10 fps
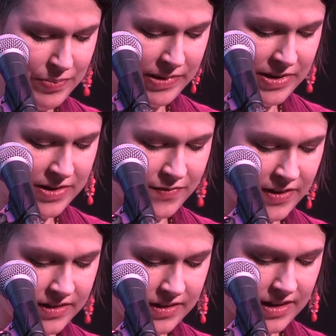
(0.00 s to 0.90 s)
Bird
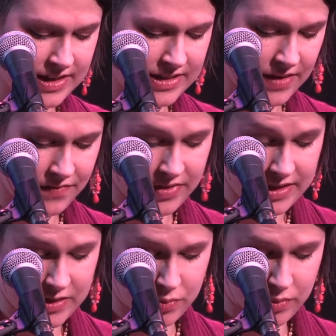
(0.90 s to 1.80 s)
felt as if
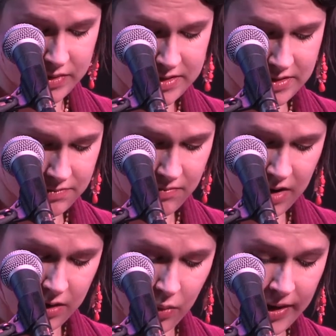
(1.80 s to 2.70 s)
this was
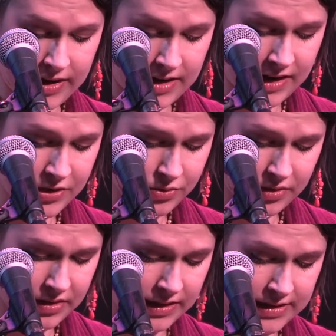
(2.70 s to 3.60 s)
a quite
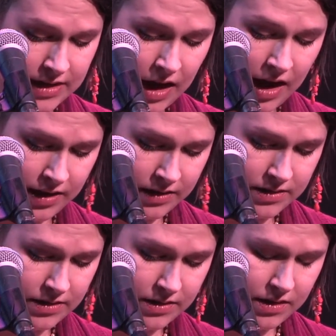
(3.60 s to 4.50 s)
natural thing to
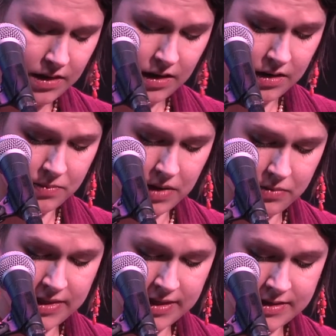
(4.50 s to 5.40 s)
hide, but
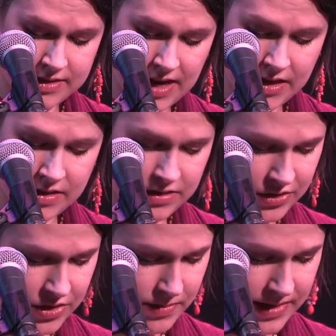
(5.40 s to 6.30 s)
within seconds
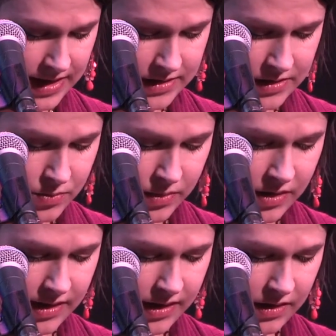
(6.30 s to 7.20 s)
she began to
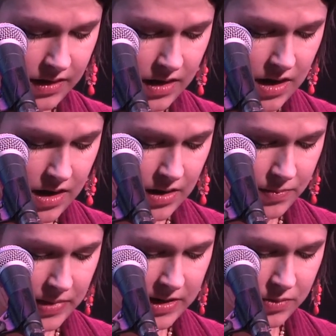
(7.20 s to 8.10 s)
worry.
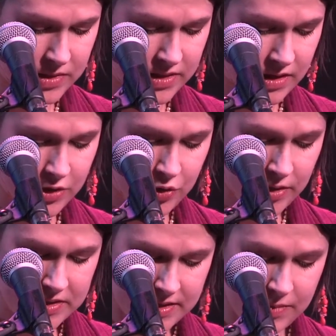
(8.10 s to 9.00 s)
Peter was not
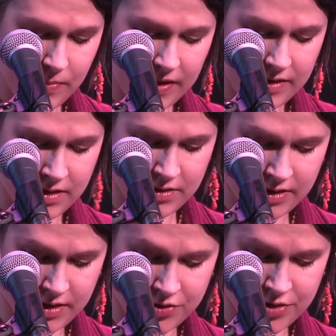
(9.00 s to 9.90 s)
trusted by the other
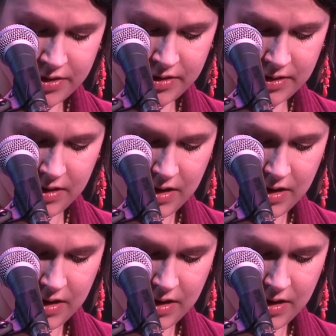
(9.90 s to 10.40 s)
Kinchin.